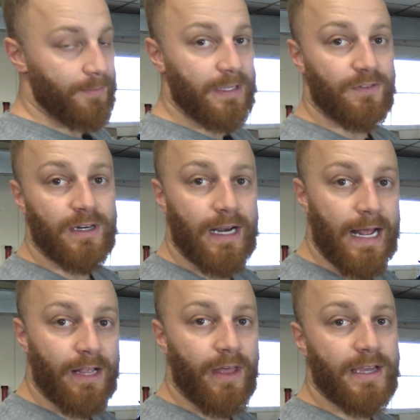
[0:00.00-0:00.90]
even an
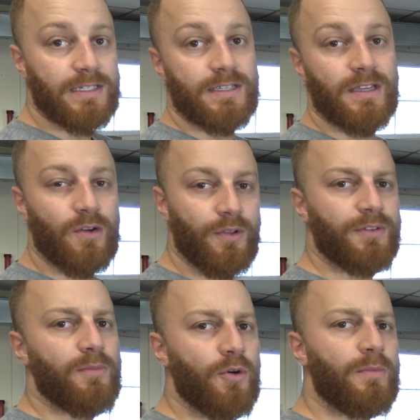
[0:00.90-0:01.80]
LS because I know that
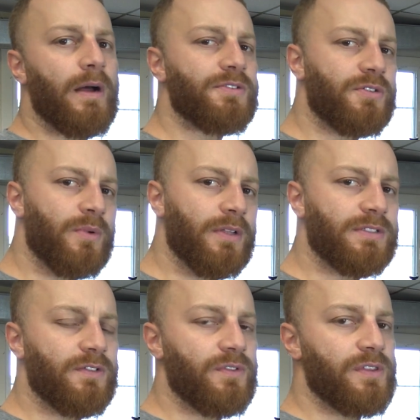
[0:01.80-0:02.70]
the motor mounts are
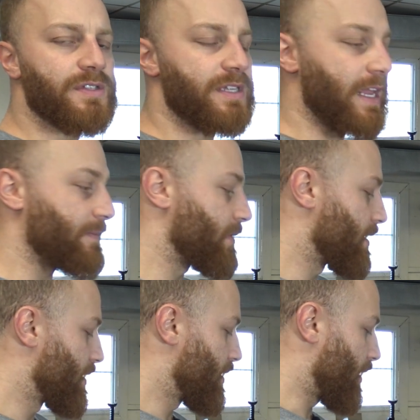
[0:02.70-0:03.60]
relatively the same.
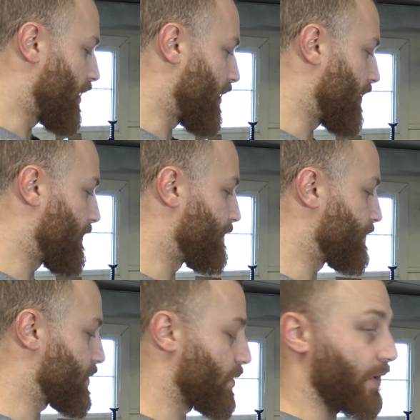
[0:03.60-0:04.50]

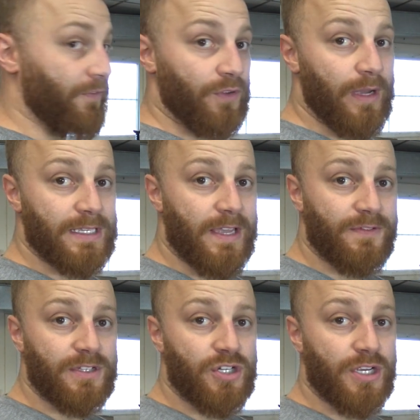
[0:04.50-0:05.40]
So if you guys have a
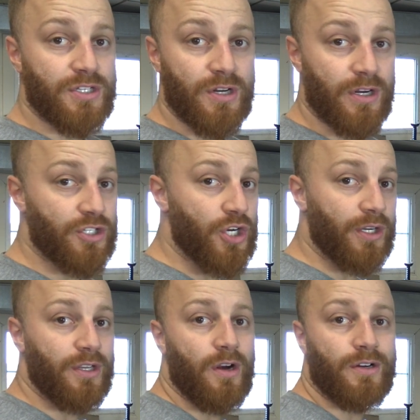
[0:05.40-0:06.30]
suggestion on a
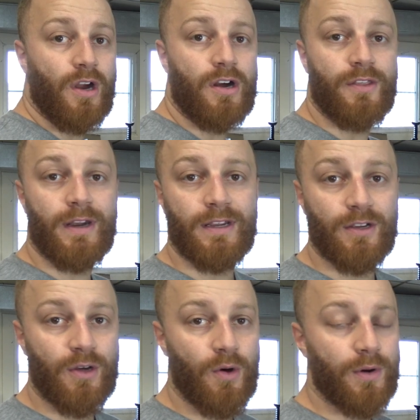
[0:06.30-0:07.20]
junkyard car that I
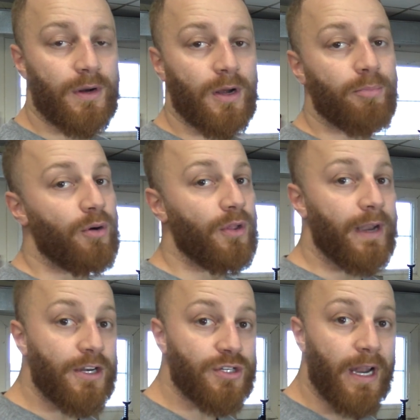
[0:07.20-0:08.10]
can go and pull an
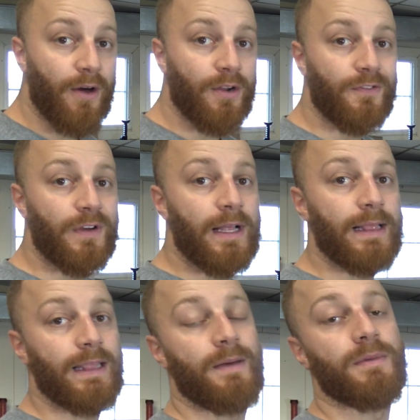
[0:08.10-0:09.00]
engine out of,
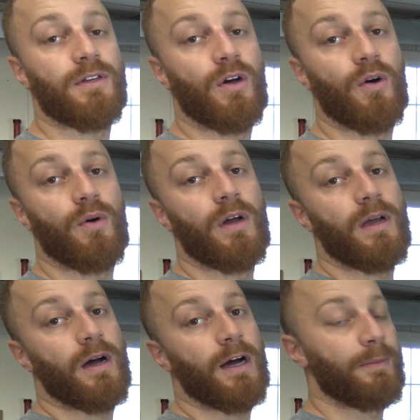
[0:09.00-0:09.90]
let me know
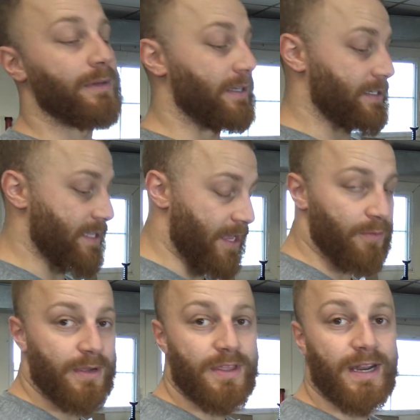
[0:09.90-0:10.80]
because that'll
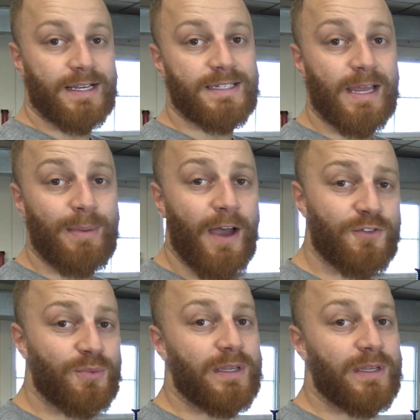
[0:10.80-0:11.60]
be the next step after